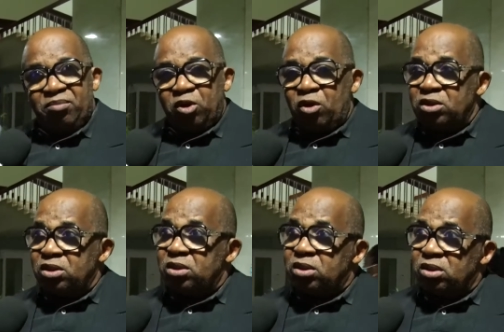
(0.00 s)

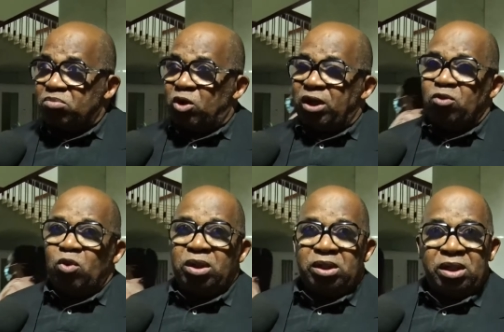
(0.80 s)
because since more than
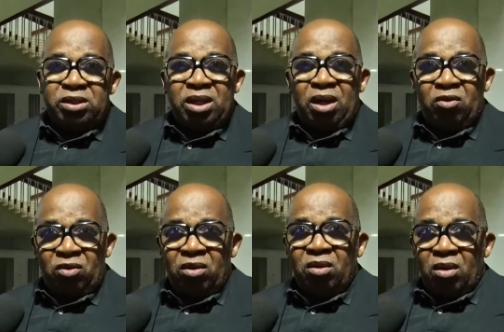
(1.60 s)
20 years now,
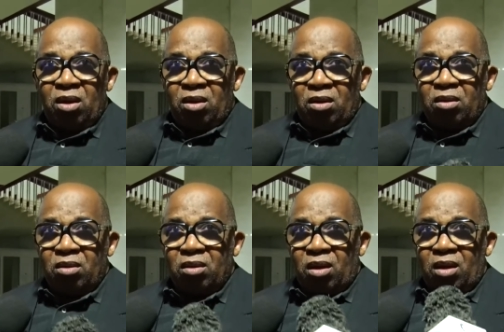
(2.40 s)

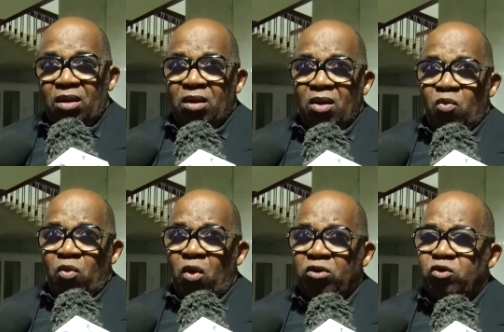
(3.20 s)
uh, we
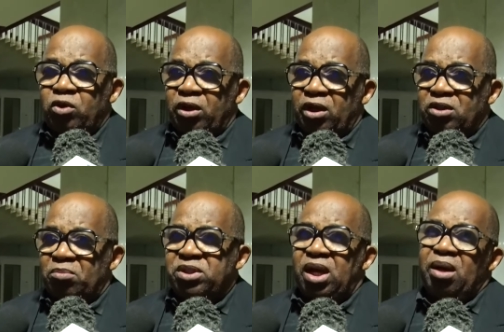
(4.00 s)
work together
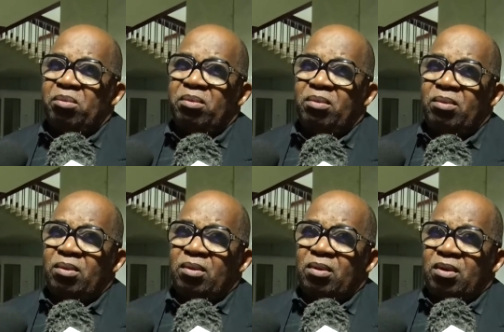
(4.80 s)
sometime.
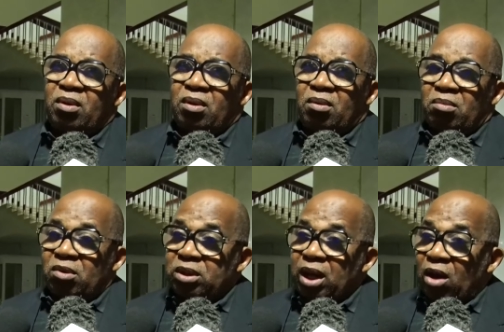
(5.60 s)

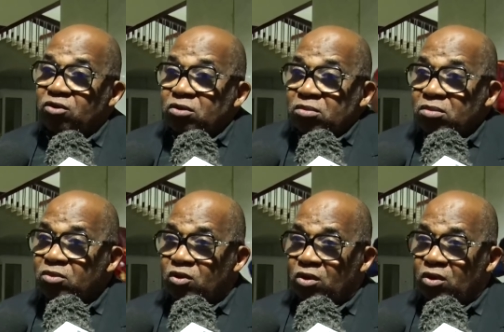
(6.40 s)
But now, you